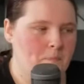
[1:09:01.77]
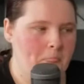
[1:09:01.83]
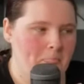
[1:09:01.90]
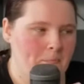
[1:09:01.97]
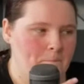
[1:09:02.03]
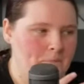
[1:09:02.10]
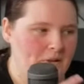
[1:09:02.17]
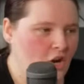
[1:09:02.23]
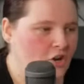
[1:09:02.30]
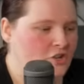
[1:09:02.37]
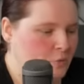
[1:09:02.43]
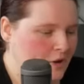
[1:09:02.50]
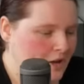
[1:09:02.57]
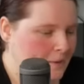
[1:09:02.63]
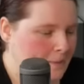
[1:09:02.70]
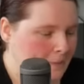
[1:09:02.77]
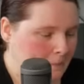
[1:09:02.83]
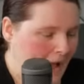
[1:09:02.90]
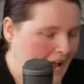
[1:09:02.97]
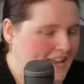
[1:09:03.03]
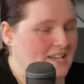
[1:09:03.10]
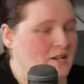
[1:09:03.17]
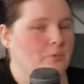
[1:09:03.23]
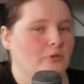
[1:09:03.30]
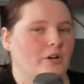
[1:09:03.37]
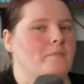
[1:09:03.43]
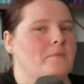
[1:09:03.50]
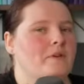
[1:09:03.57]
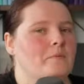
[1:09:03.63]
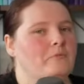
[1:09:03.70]
because we are paying a
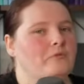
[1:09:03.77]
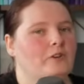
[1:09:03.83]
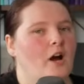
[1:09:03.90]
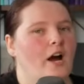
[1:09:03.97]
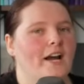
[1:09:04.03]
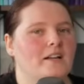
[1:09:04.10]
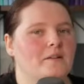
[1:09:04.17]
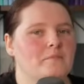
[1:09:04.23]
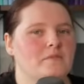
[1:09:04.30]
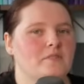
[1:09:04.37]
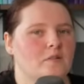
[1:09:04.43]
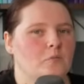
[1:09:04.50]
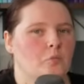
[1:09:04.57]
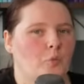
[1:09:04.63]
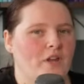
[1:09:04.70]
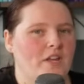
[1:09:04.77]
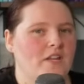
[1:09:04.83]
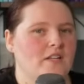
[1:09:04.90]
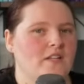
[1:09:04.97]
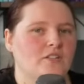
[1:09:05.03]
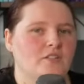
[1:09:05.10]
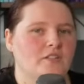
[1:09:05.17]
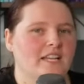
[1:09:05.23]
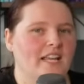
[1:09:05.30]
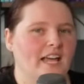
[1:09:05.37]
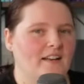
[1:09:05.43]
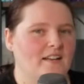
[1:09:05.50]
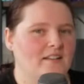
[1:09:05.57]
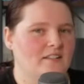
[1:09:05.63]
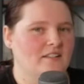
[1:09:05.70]
premium for items, we
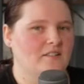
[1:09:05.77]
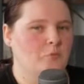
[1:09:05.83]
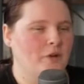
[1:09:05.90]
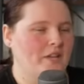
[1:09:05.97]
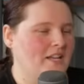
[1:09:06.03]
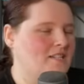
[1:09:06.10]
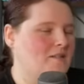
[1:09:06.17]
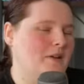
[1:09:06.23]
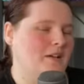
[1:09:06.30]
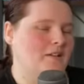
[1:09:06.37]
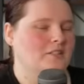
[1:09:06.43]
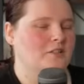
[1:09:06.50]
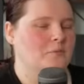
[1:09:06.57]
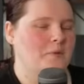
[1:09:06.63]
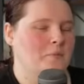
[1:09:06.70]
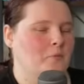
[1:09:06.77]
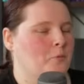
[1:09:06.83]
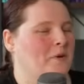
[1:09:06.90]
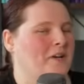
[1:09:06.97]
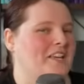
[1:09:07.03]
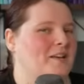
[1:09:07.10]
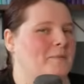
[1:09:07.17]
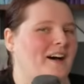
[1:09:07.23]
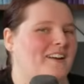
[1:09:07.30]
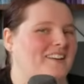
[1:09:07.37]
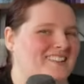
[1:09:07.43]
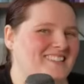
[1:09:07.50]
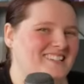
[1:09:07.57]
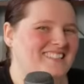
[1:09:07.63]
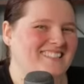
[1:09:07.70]
get to be a little bit more picky about
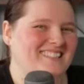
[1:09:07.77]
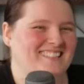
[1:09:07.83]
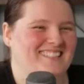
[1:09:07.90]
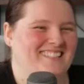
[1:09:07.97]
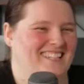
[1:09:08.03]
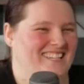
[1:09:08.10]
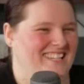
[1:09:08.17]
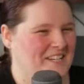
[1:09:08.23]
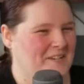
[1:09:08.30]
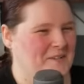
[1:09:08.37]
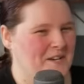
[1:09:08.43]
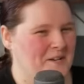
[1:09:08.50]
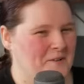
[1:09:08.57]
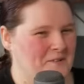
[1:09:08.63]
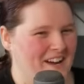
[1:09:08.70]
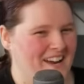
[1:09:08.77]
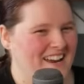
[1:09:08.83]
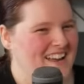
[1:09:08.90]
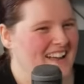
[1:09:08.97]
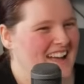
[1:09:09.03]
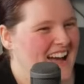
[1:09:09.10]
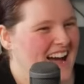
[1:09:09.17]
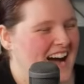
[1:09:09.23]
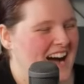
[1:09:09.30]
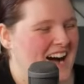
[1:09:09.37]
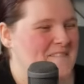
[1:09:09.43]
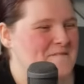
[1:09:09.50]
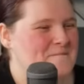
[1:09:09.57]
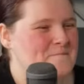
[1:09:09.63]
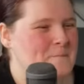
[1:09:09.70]
it in a way.
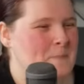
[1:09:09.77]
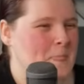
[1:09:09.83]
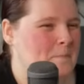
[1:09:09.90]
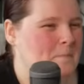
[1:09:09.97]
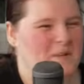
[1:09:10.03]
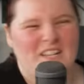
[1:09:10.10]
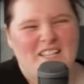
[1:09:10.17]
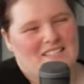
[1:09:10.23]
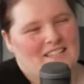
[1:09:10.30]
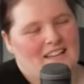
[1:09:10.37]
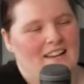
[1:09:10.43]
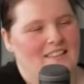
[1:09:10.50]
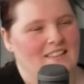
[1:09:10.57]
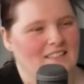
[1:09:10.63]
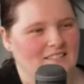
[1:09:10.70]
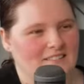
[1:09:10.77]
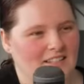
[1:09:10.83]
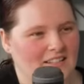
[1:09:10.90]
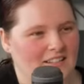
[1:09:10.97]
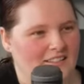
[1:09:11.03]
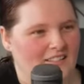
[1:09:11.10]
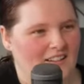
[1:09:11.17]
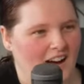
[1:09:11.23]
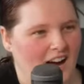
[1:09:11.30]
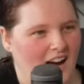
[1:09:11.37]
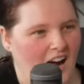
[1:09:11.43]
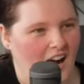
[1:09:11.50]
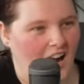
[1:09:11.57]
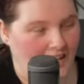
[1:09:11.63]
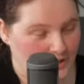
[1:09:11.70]
It's the kind of thing that like
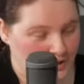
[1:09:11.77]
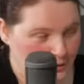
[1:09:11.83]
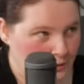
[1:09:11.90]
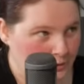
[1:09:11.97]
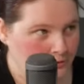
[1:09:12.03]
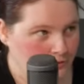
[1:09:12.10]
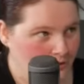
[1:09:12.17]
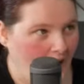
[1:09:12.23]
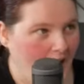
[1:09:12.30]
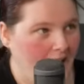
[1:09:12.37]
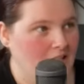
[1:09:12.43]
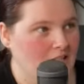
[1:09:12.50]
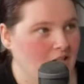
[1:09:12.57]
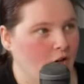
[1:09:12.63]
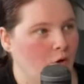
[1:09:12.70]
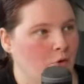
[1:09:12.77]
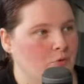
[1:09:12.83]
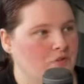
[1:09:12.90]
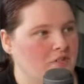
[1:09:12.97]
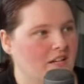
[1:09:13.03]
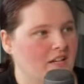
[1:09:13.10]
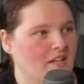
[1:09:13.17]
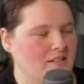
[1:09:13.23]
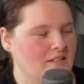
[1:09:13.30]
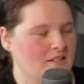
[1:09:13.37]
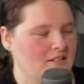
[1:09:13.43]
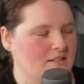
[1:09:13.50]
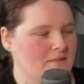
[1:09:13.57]
I do find those things